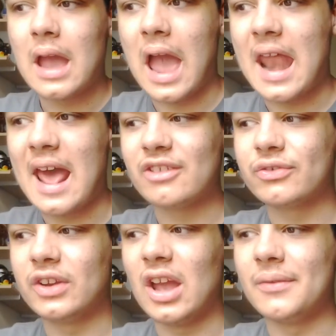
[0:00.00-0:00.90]
as
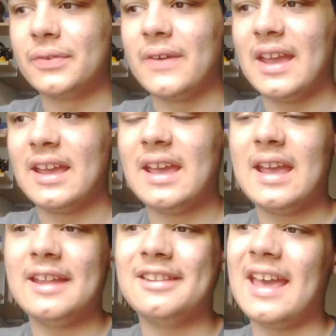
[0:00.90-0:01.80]
for the other thing,
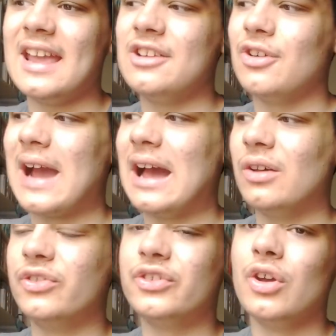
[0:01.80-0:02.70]
the In Your House